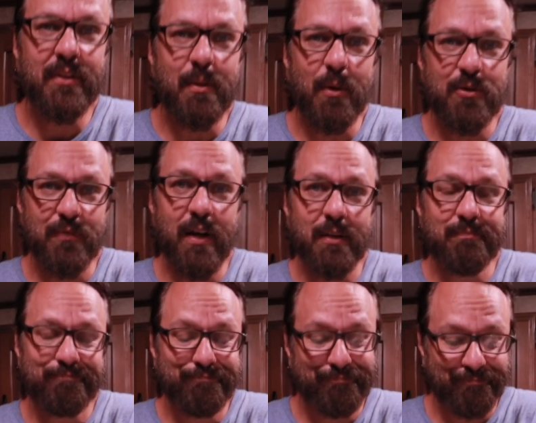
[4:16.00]
the most fun.
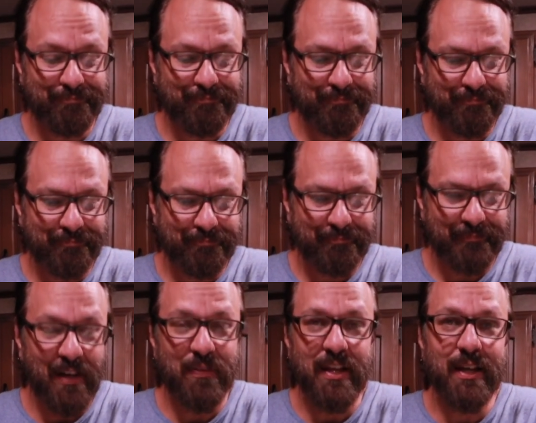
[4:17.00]

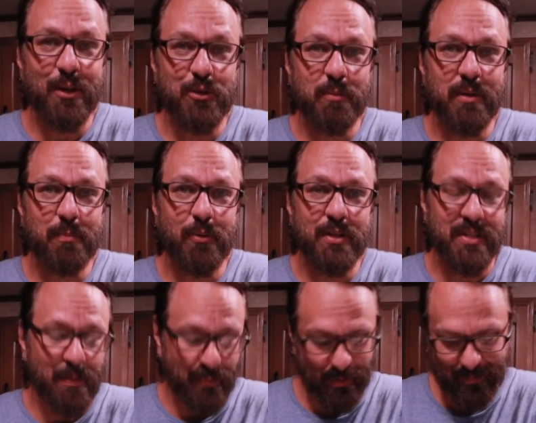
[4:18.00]
Everything else should be pretty
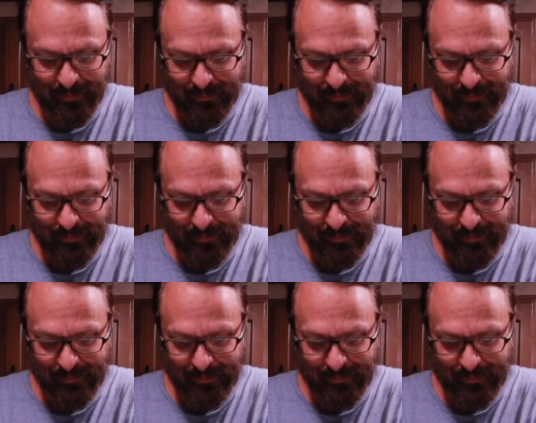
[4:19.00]
simple.